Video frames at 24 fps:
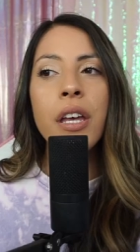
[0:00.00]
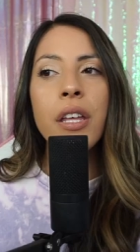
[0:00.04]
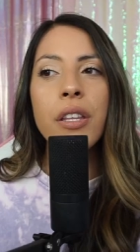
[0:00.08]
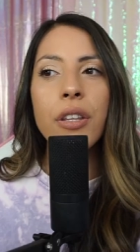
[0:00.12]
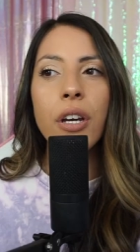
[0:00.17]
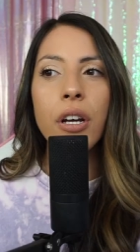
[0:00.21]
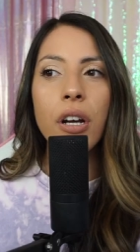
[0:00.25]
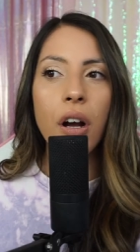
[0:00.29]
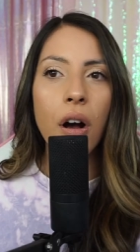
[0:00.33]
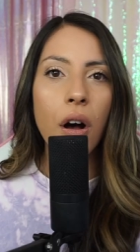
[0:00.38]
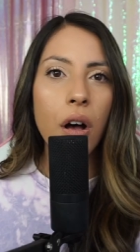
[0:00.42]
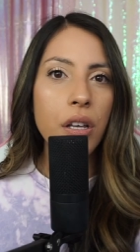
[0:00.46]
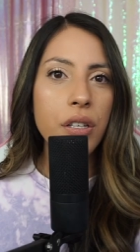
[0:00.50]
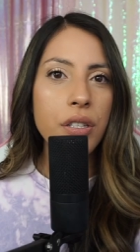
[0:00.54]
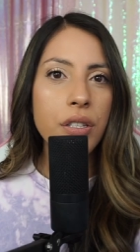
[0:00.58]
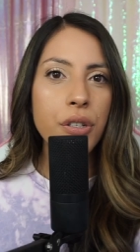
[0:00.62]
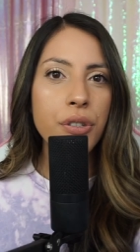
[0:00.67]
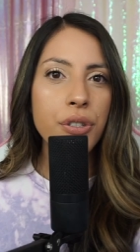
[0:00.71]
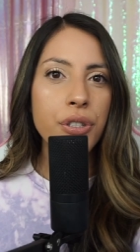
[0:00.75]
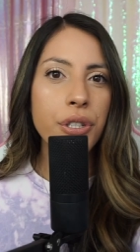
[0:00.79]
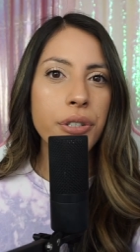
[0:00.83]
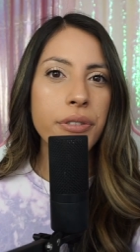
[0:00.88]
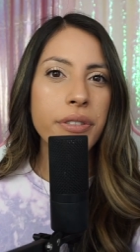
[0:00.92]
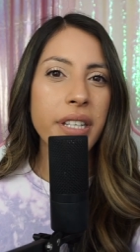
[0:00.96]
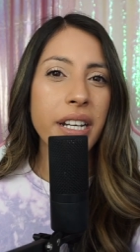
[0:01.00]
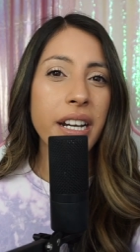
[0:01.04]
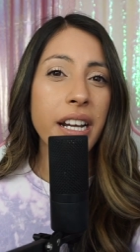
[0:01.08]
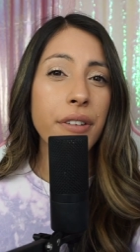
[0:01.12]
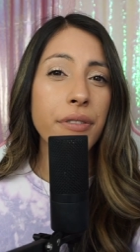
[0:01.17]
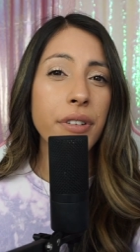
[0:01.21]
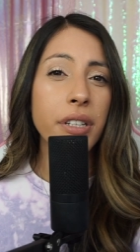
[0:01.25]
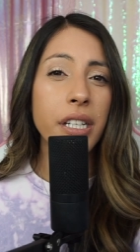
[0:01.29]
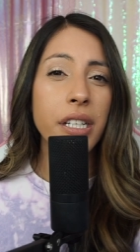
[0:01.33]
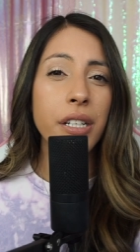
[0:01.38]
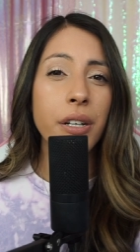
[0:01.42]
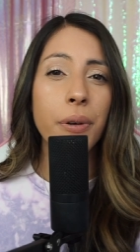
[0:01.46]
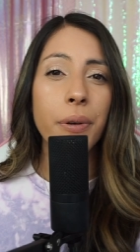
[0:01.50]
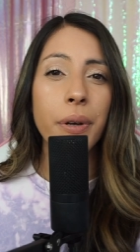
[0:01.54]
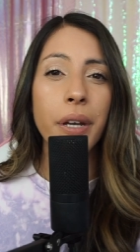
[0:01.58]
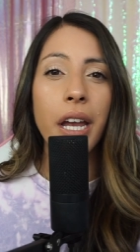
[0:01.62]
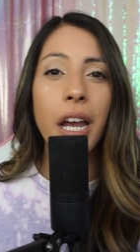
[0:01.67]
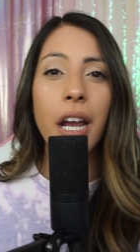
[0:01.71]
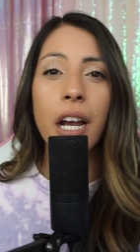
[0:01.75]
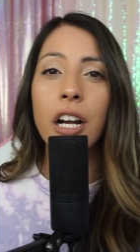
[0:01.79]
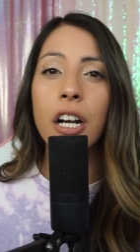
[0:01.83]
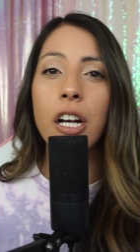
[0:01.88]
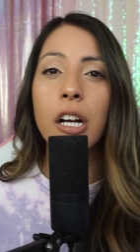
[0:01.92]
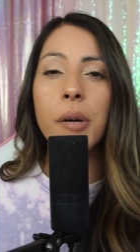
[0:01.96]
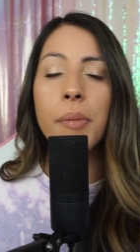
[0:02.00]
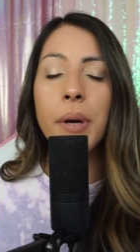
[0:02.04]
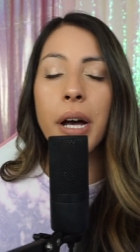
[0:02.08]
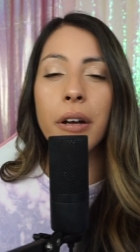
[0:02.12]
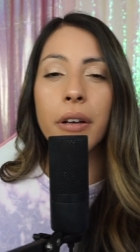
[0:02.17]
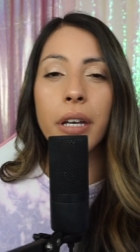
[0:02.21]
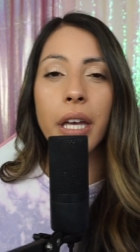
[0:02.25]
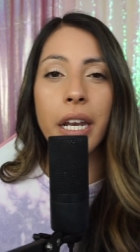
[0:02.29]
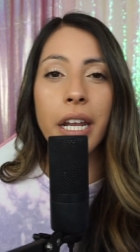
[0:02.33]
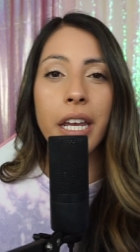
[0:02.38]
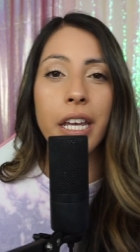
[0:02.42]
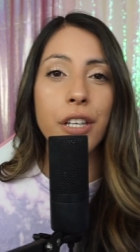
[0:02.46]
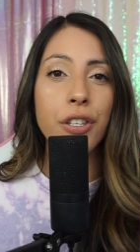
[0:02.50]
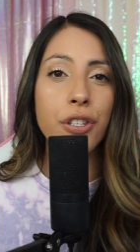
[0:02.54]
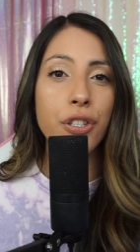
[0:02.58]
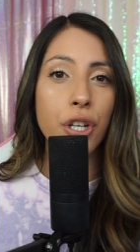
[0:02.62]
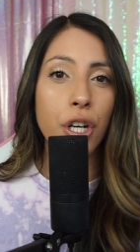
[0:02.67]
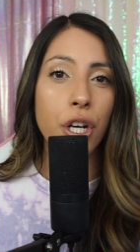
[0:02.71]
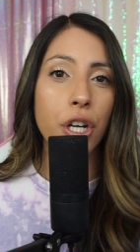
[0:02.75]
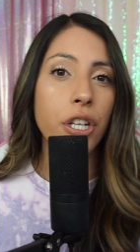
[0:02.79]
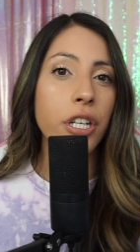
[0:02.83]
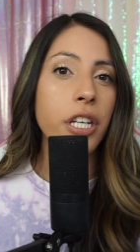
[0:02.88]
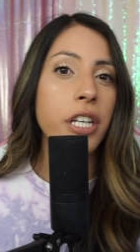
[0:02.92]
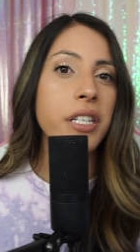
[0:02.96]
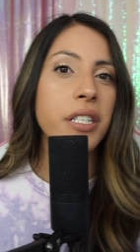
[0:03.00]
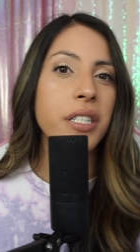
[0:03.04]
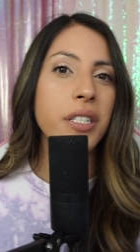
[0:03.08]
They're also shoes that I really don't care about getting dirty.